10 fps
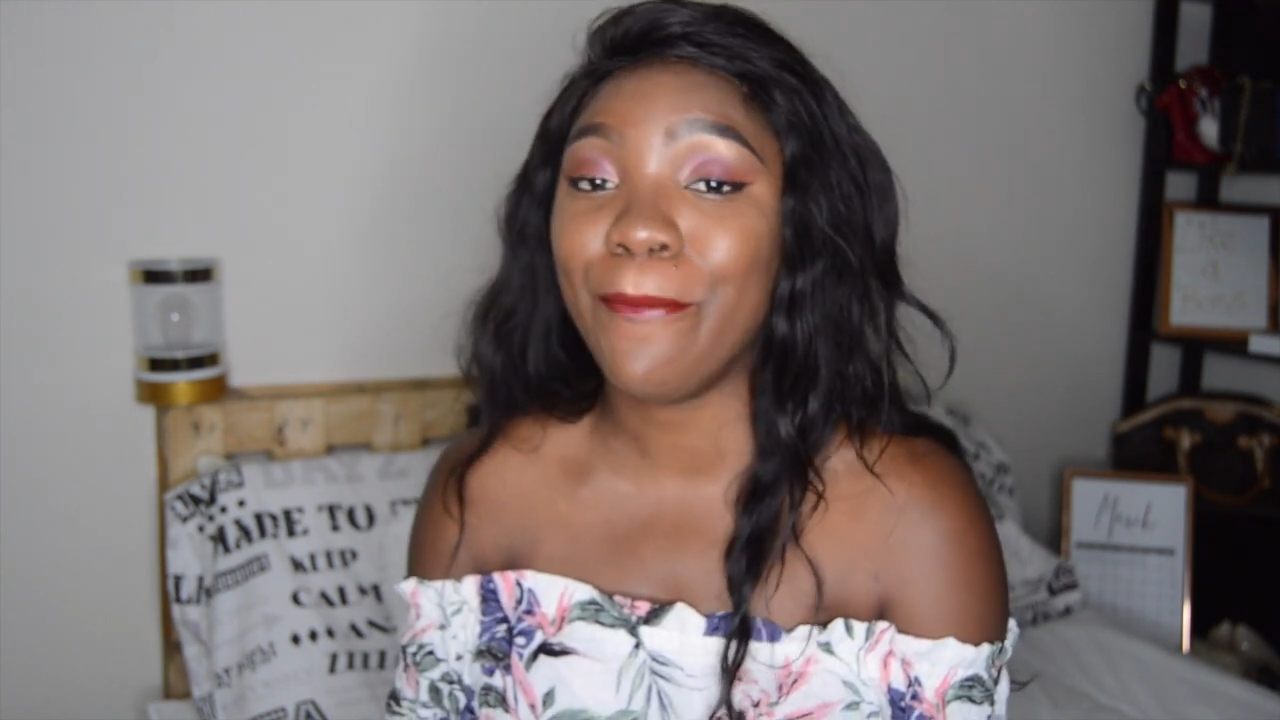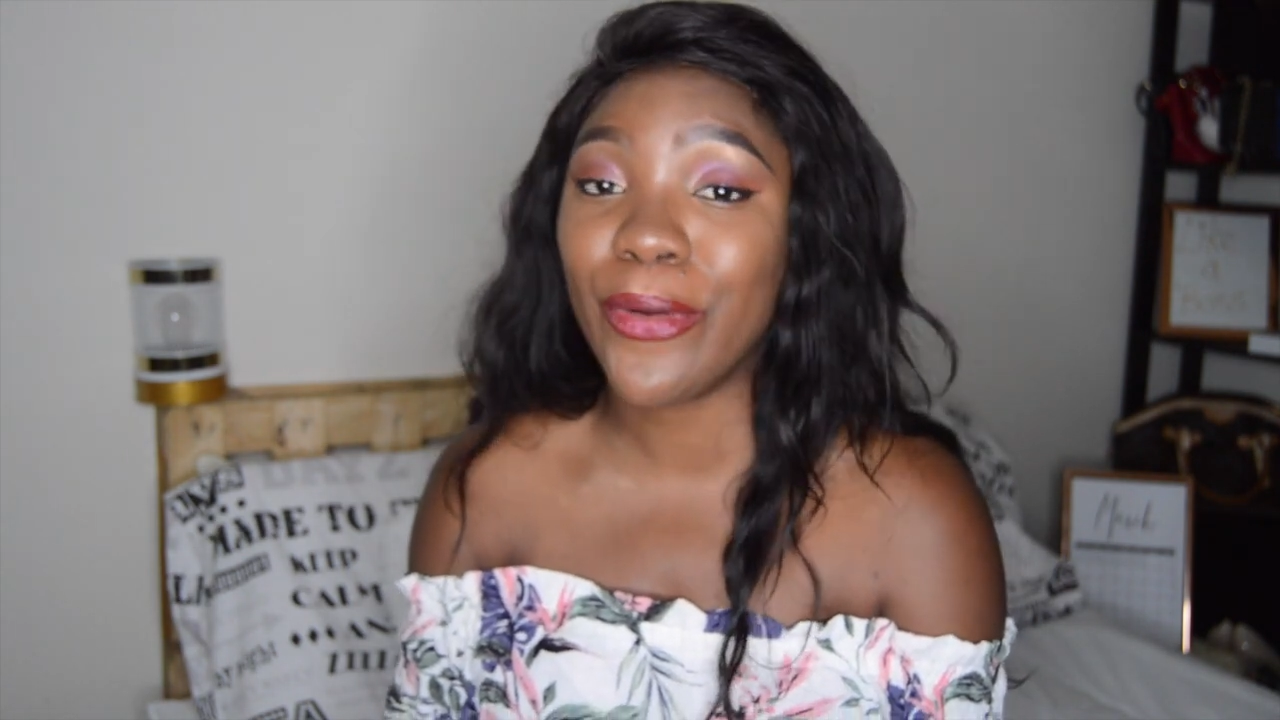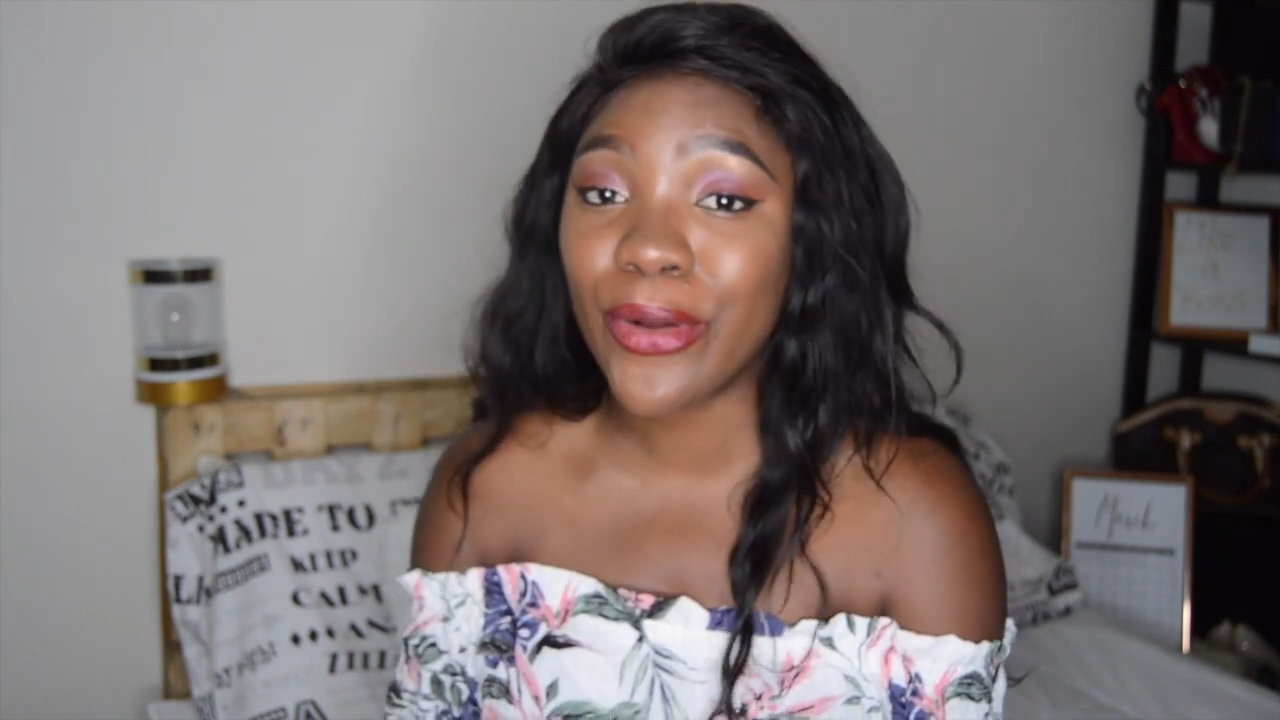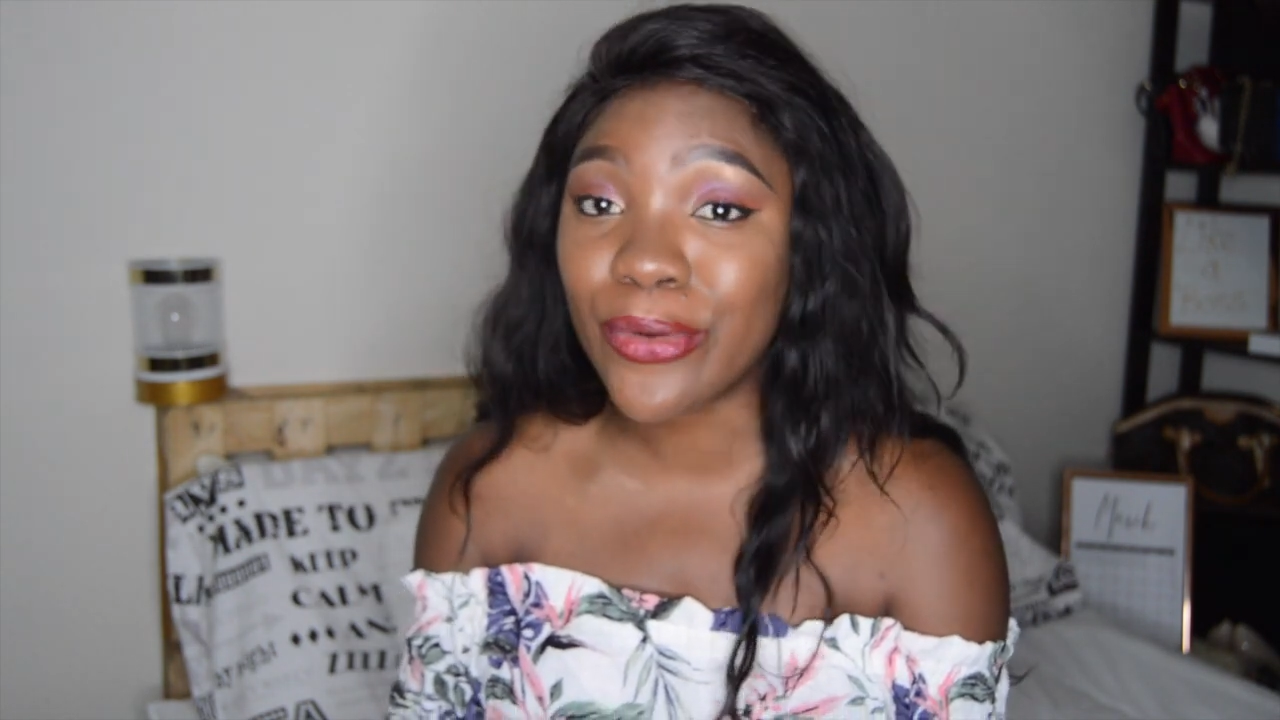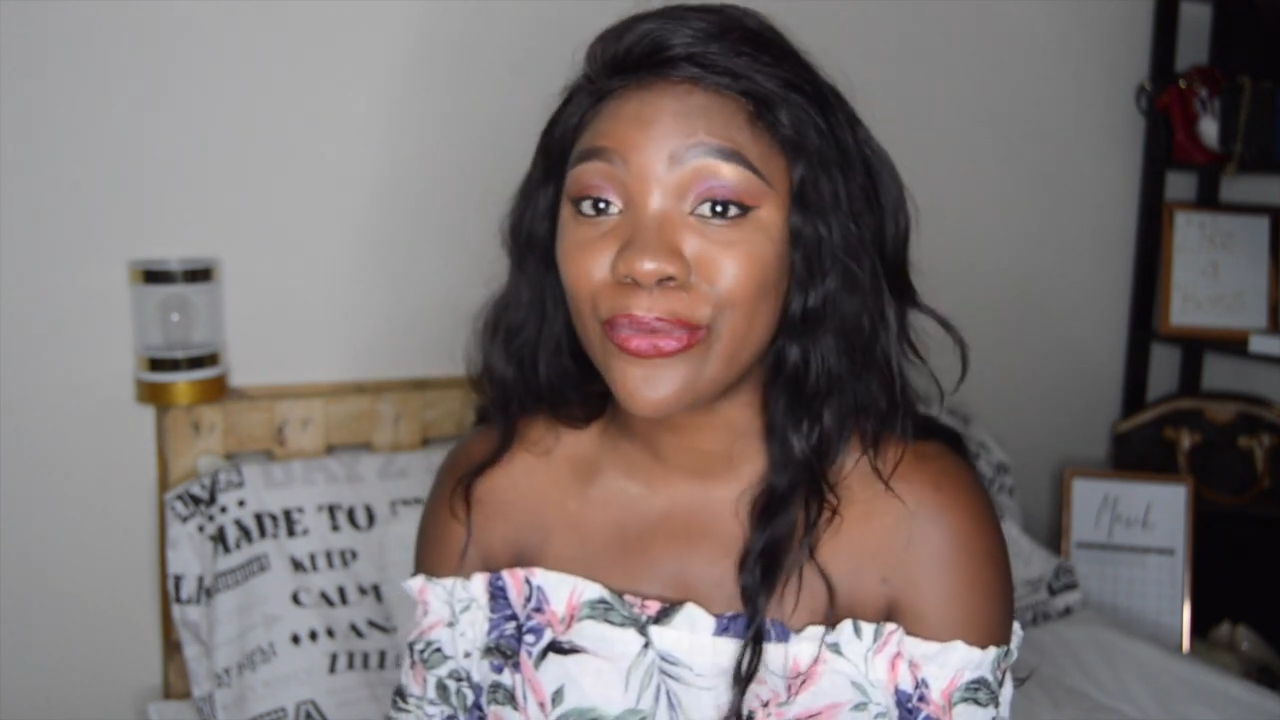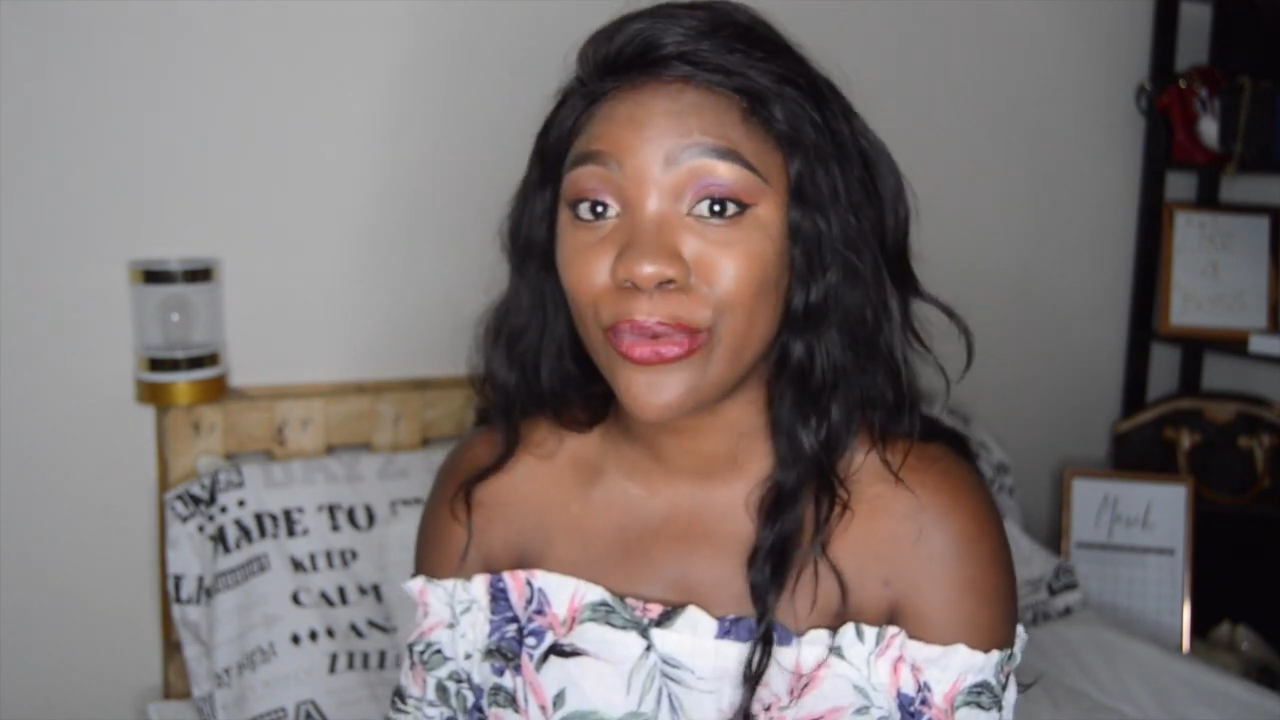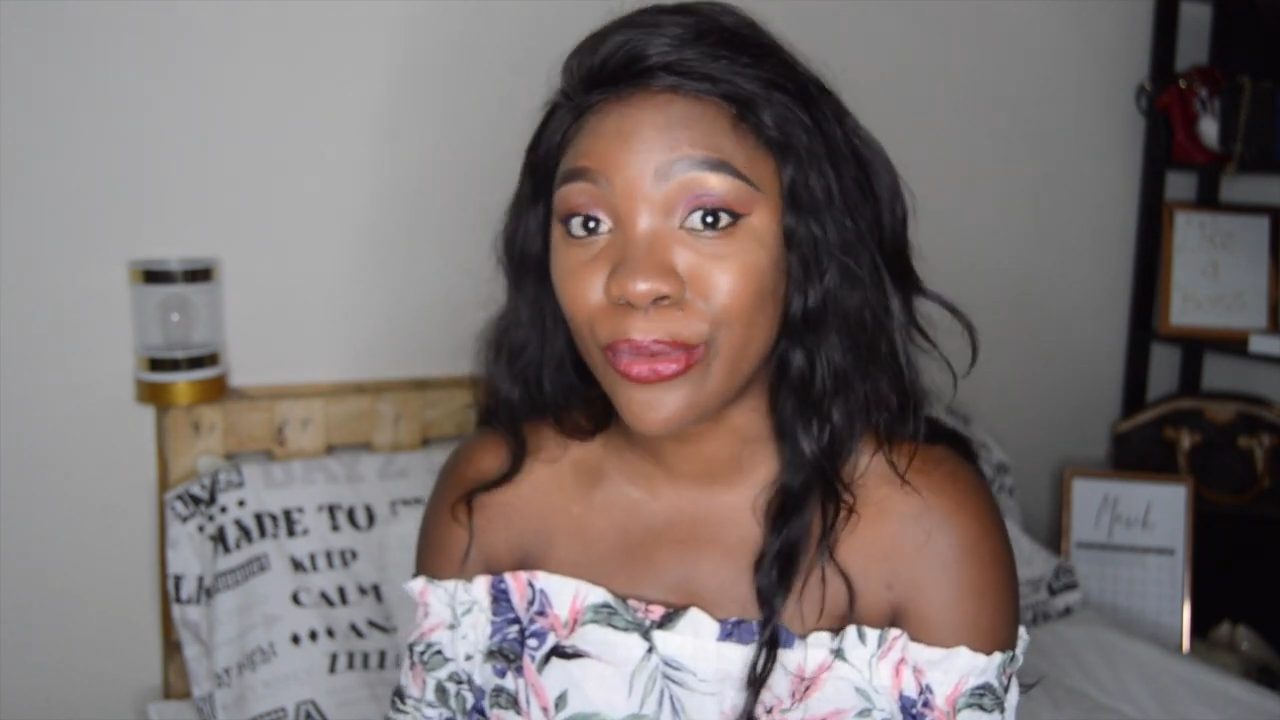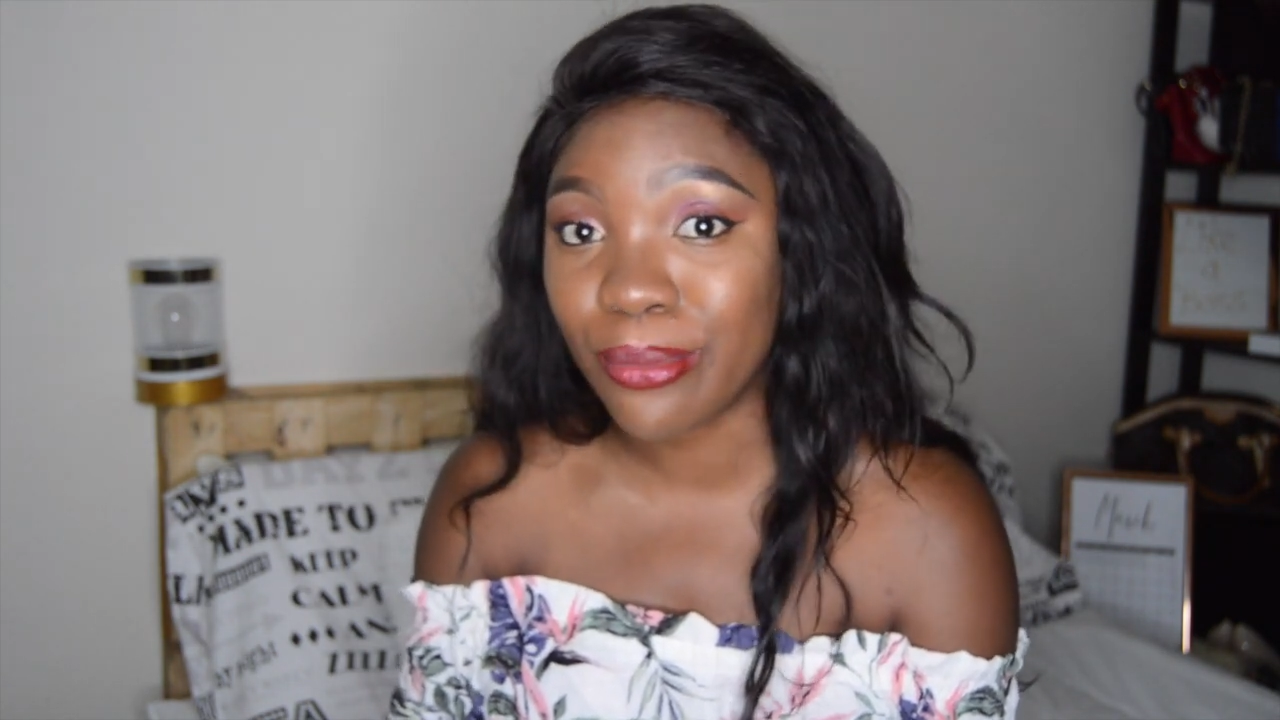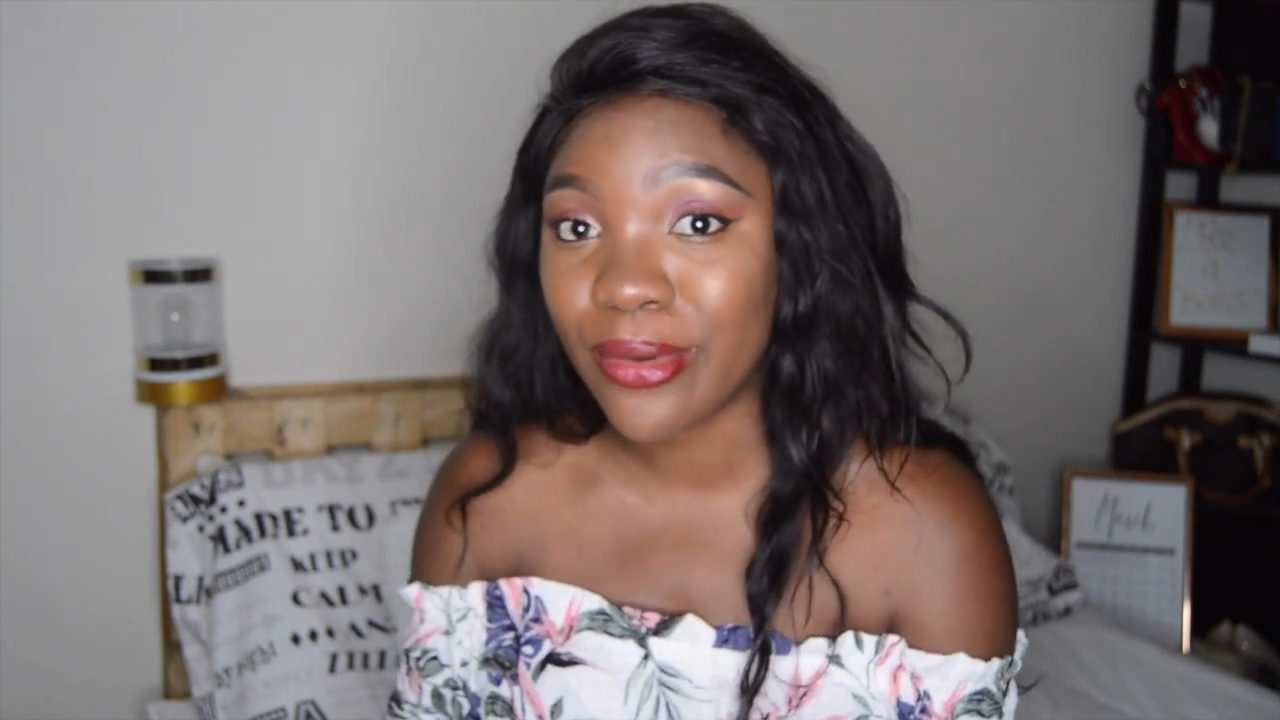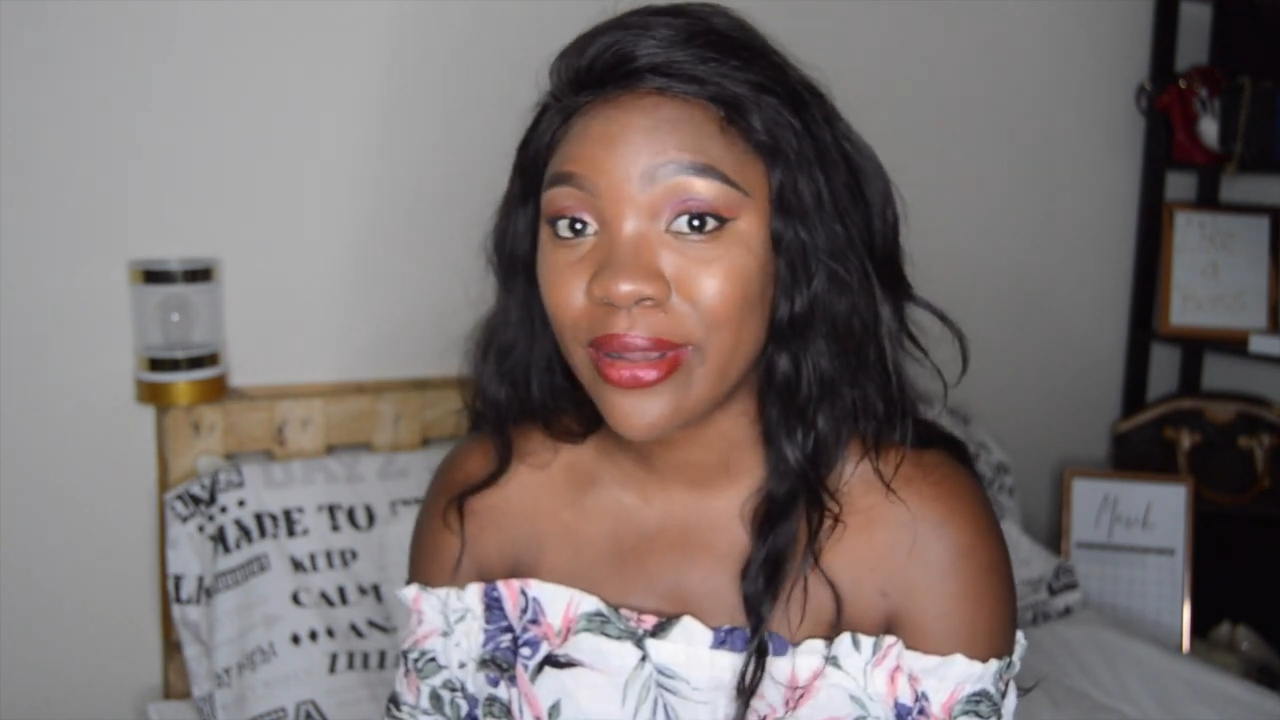per room.